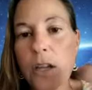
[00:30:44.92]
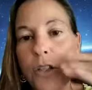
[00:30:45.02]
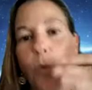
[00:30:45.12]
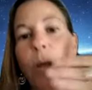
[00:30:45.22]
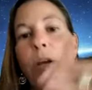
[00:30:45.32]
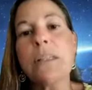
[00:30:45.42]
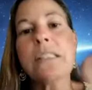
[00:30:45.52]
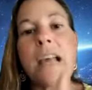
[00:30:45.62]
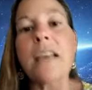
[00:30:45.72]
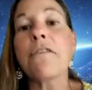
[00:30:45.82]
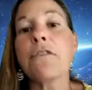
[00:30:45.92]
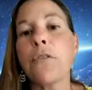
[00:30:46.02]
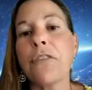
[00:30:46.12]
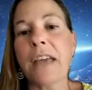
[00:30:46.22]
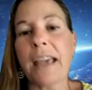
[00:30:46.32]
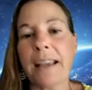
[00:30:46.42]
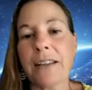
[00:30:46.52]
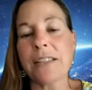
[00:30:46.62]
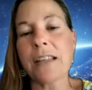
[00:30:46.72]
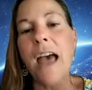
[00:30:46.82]
so yeah. he would say a few
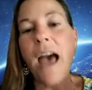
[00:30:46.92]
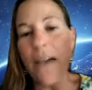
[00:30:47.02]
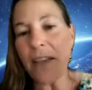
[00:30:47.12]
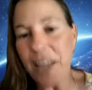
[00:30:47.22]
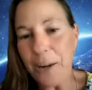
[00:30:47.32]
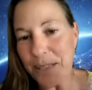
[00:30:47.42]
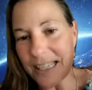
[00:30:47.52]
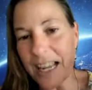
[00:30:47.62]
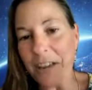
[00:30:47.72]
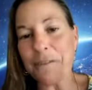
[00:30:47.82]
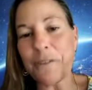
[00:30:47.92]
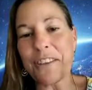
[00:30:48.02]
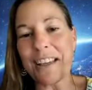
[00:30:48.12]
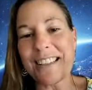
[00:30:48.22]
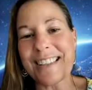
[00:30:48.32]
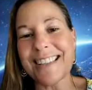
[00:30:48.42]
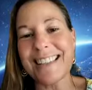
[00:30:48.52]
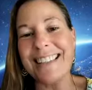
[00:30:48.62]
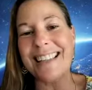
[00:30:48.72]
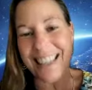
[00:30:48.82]
things and then he would say a few things
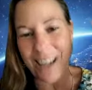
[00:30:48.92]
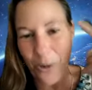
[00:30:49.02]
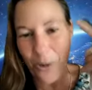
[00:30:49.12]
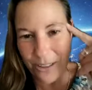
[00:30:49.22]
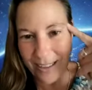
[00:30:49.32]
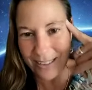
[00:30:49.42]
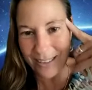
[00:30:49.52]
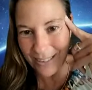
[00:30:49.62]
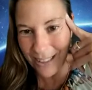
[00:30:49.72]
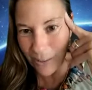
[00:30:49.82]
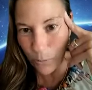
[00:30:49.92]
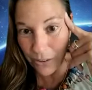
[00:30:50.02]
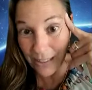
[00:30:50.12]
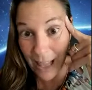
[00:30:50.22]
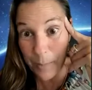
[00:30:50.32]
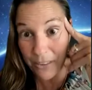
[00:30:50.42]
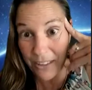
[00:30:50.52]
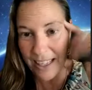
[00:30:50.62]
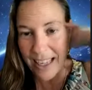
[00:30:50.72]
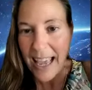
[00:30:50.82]
you know t- with
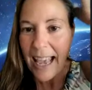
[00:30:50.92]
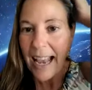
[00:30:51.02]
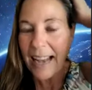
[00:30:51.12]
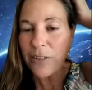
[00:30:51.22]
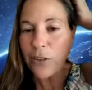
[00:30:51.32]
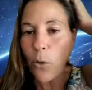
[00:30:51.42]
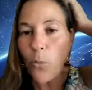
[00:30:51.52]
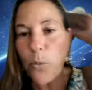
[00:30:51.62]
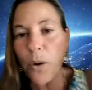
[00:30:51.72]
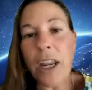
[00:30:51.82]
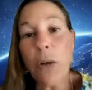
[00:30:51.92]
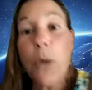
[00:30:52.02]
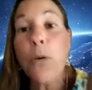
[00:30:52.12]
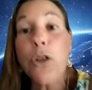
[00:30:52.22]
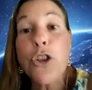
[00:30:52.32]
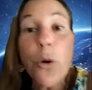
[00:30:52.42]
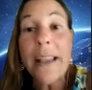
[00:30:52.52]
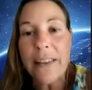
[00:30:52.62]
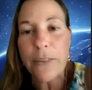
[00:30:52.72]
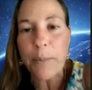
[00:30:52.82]
telepathy yeah. and so we were
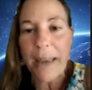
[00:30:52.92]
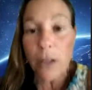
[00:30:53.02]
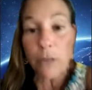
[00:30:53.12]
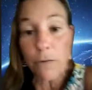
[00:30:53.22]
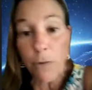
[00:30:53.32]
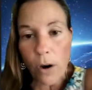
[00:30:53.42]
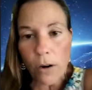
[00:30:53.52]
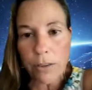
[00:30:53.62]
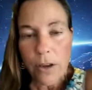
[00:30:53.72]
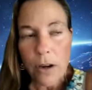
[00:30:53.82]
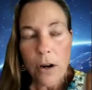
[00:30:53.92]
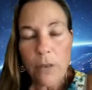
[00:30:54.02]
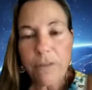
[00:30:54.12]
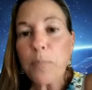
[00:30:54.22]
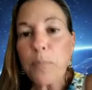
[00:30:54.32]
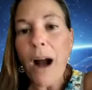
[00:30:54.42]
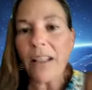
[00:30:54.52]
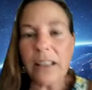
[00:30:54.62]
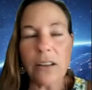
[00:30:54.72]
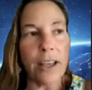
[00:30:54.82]
doing this back and forth for
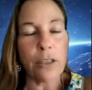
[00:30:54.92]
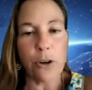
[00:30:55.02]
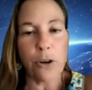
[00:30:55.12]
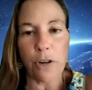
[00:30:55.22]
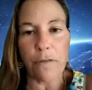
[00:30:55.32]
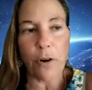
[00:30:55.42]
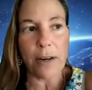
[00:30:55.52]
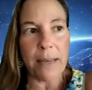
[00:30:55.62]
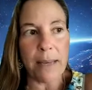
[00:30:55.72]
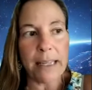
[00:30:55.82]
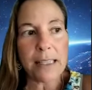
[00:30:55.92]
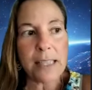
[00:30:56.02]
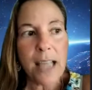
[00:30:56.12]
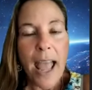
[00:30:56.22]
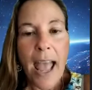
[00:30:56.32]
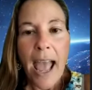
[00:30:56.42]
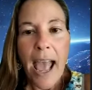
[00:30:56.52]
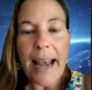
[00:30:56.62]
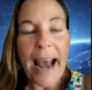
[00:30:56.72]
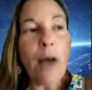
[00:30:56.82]
probably like 30 or 40 minutes
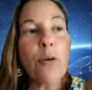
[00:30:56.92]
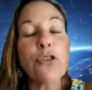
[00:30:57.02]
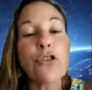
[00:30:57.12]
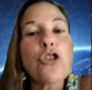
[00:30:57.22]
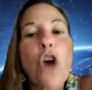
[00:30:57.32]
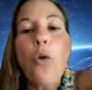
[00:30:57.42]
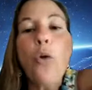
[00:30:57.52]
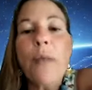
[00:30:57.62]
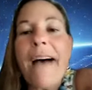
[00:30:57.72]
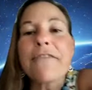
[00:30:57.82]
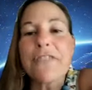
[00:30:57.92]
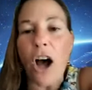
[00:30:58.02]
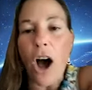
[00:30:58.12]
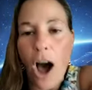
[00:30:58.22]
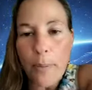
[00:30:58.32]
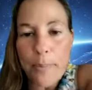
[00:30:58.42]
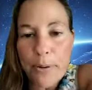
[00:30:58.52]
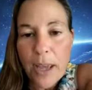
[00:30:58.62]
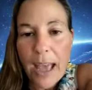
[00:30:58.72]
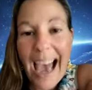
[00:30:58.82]
and i was so revved up
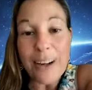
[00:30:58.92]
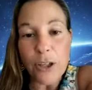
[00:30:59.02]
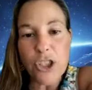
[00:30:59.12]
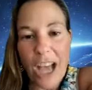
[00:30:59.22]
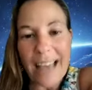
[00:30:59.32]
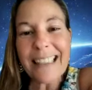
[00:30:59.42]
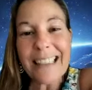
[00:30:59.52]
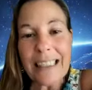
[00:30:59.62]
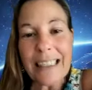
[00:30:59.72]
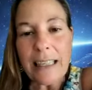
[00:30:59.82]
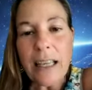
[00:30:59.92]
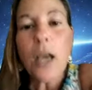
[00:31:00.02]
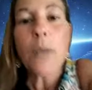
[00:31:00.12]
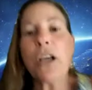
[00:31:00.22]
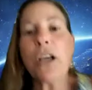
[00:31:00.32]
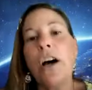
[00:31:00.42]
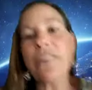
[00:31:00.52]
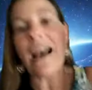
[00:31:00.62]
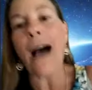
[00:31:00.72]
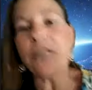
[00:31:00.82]
energetically
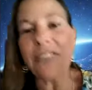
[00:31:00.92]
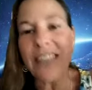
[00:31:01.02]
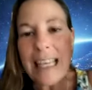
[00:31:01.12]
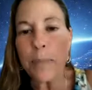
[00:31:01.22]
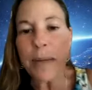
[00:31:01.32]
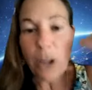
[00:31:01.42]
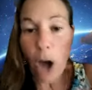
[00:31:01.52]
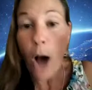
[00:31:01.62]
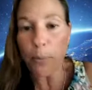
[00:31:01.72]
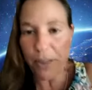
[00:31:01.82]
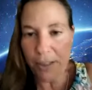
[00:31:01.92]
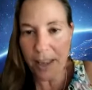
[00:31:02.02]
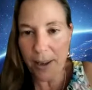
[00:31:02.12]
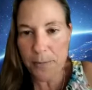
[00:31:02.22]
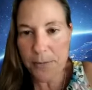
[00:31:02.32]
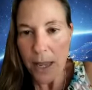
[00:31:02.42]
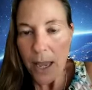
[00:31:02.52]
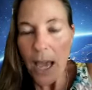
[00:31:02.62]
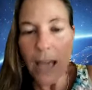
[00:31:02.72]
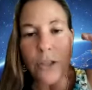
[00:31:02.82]
because I was keeping up with him.
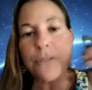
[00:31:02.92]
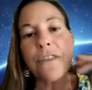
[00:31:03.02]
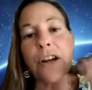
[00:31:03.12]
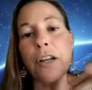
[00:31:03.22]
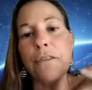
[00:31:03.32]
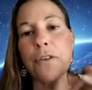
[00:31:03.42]
And there's yeah. very